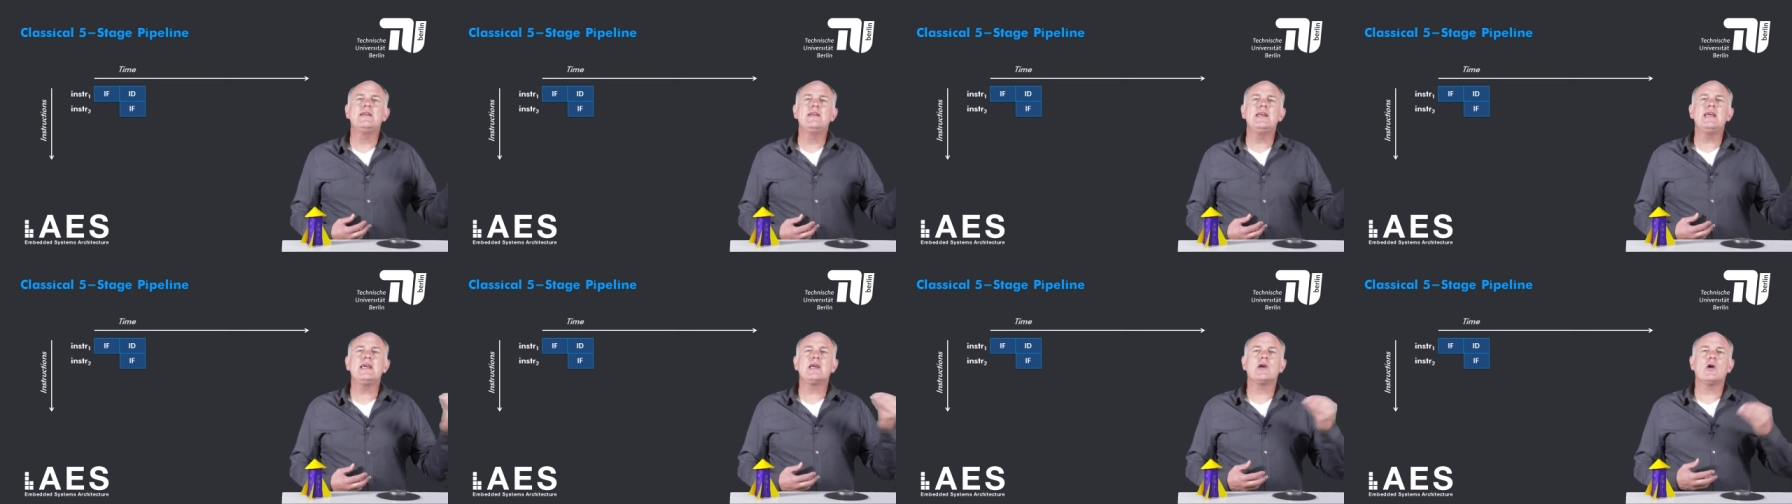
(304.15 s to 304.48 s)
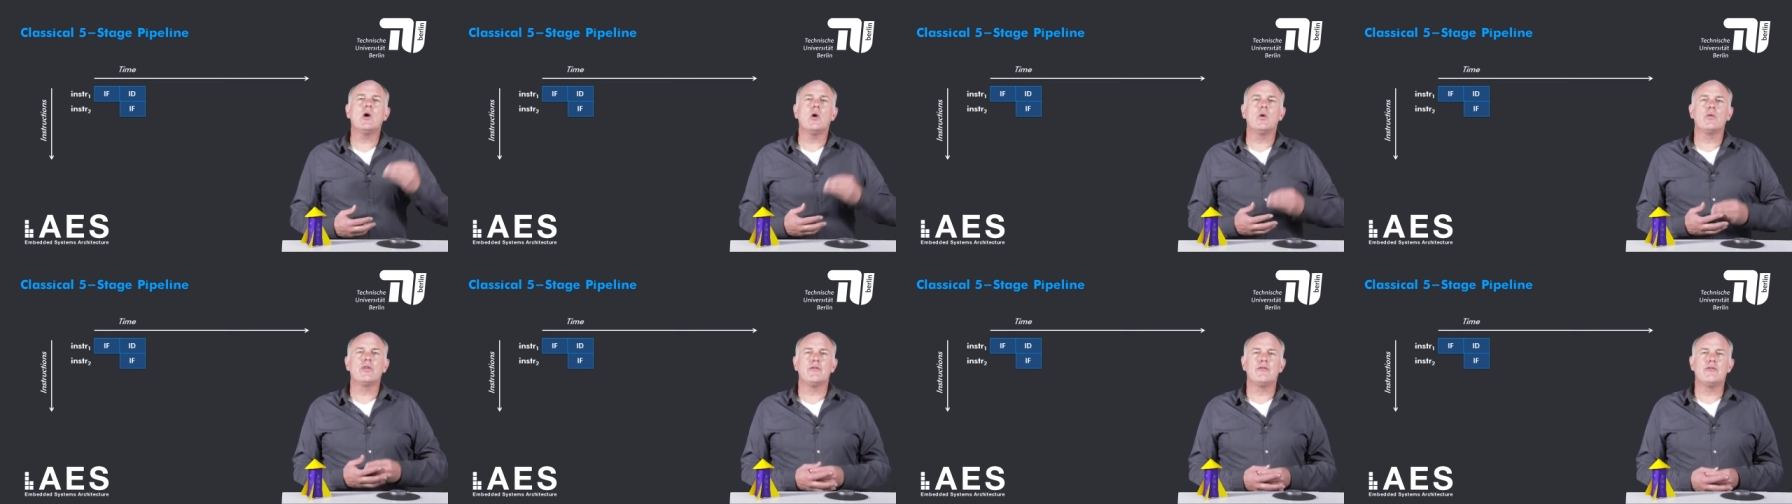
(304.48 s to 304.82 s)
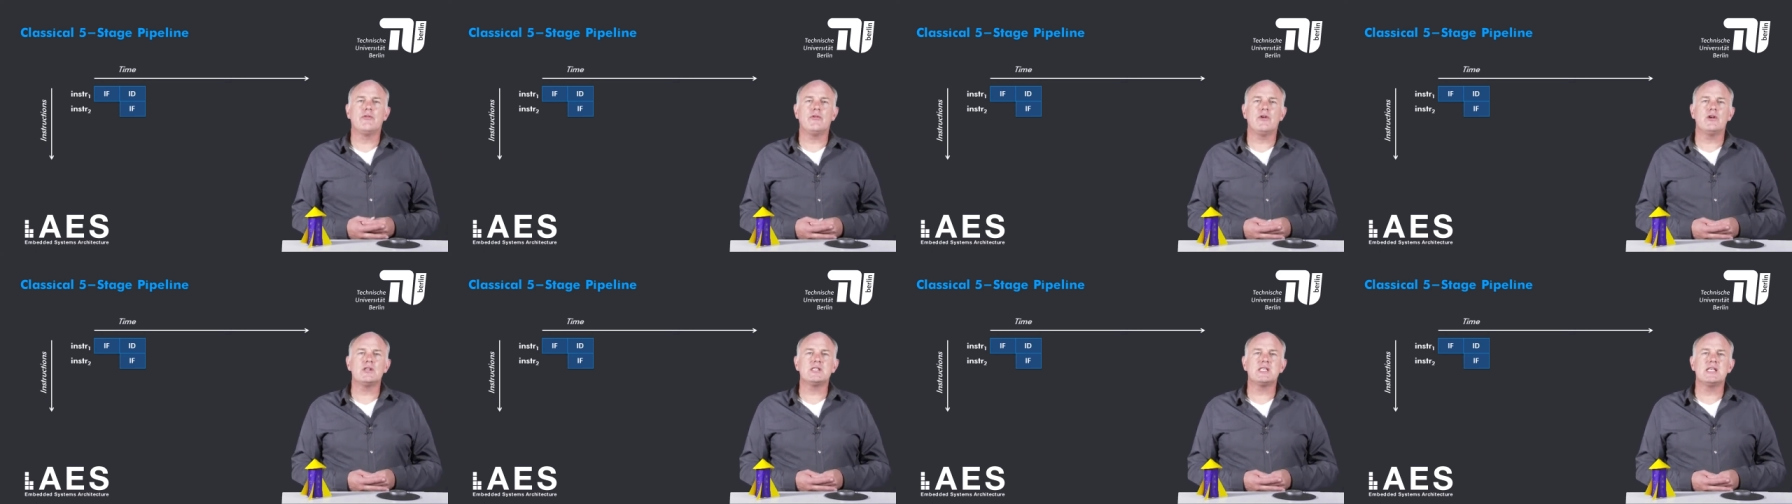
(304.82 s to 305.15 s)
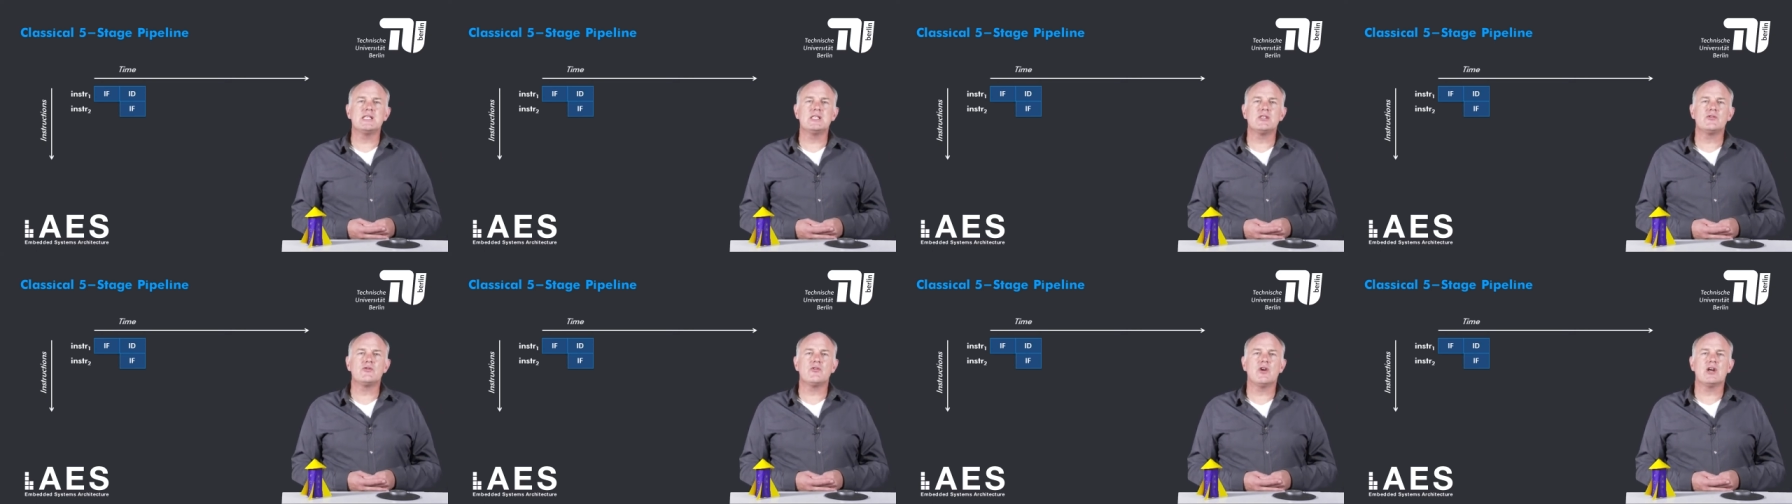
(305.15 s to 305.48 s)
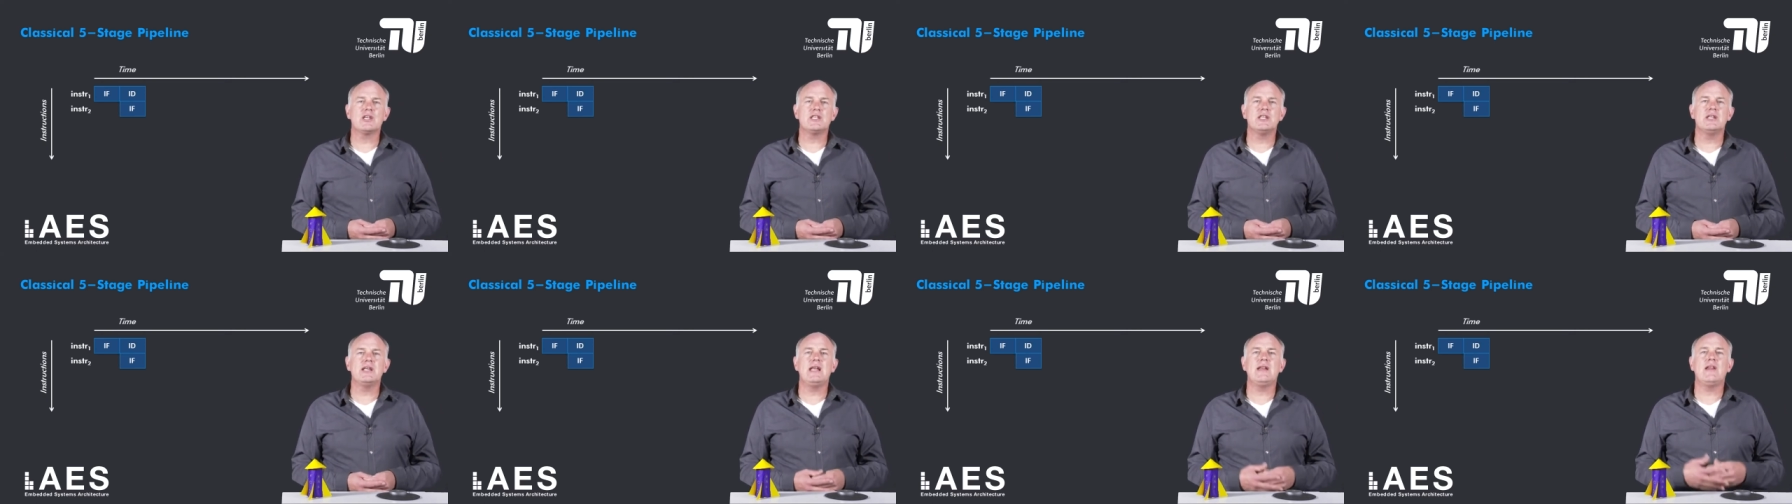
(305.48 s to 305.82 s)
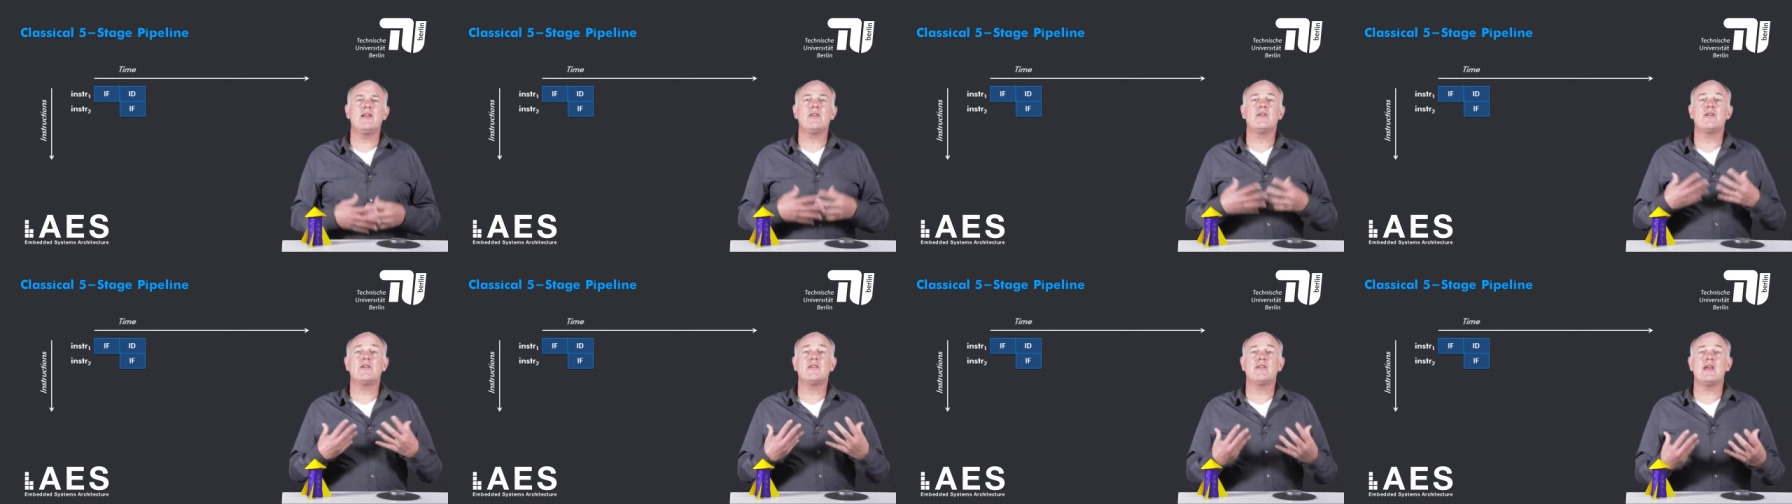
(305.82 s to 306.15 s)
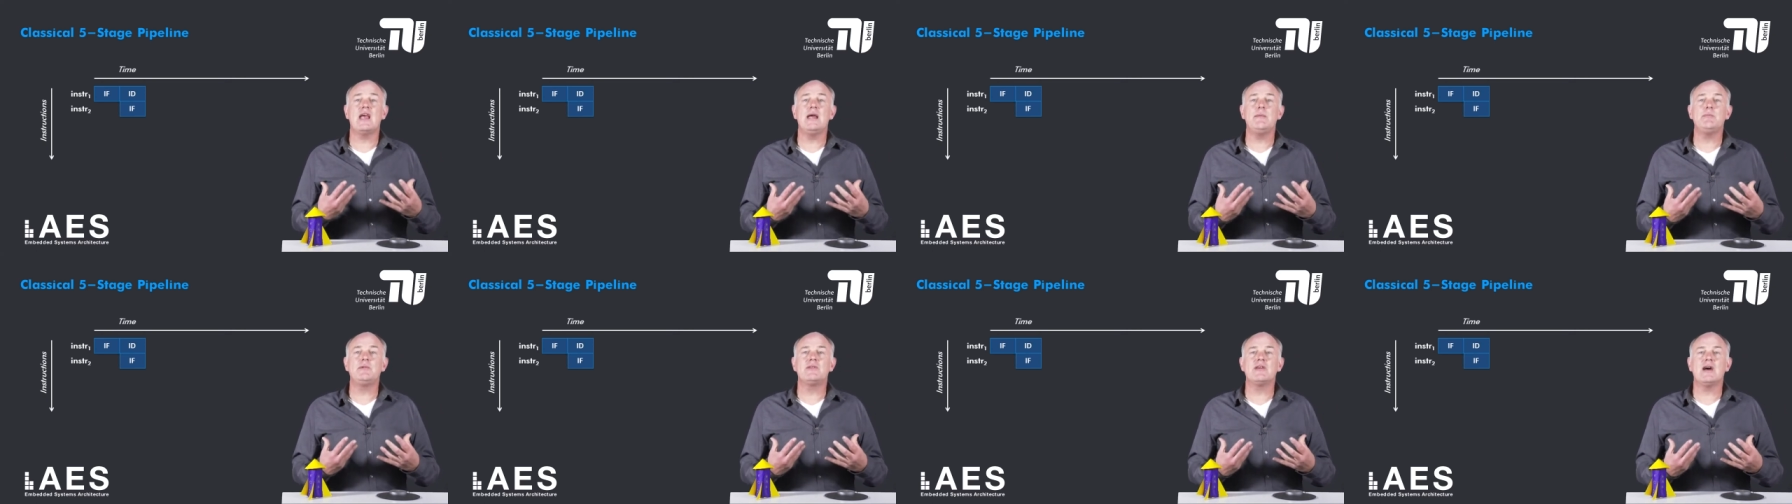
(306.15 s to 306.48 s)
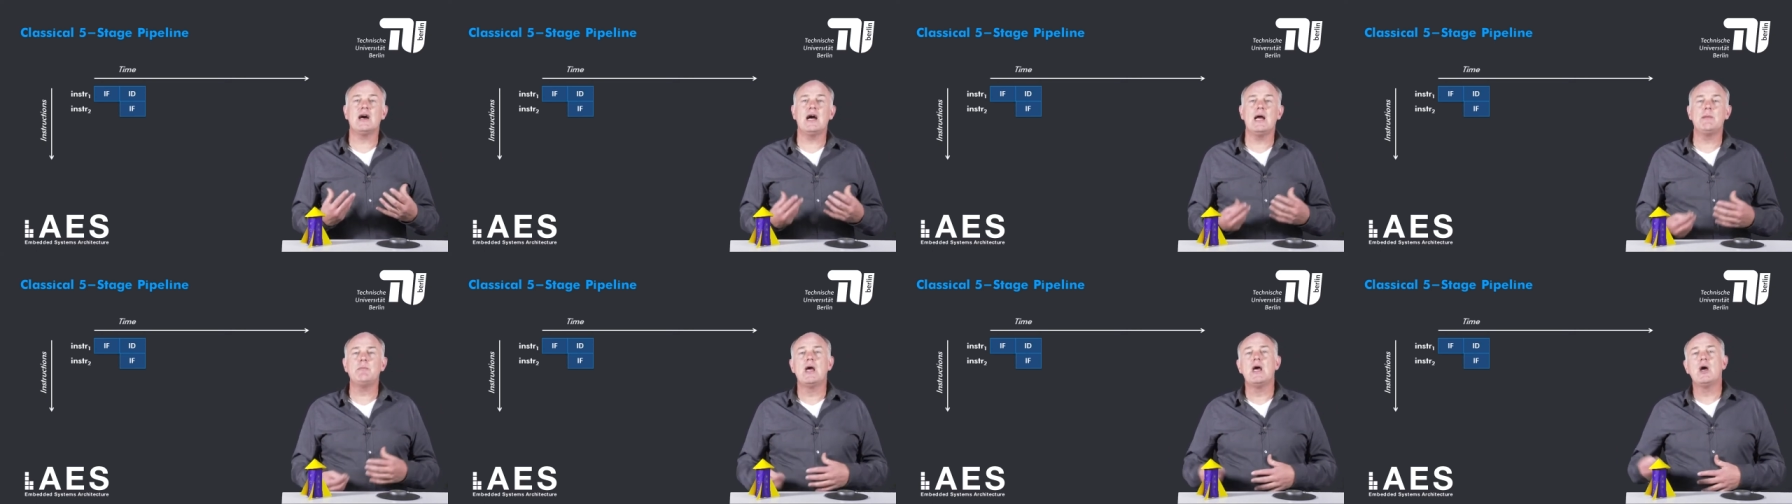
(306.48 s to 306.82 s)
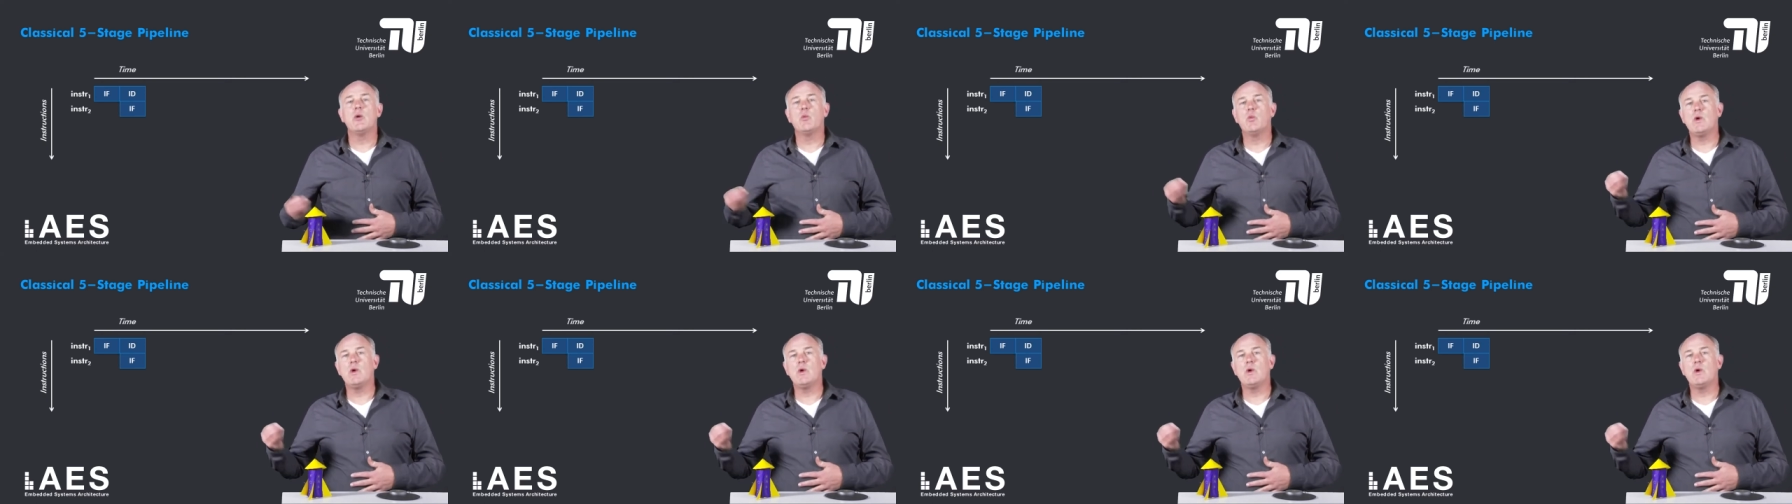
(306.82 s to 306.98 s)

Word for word: decode the first instruction and at the same time,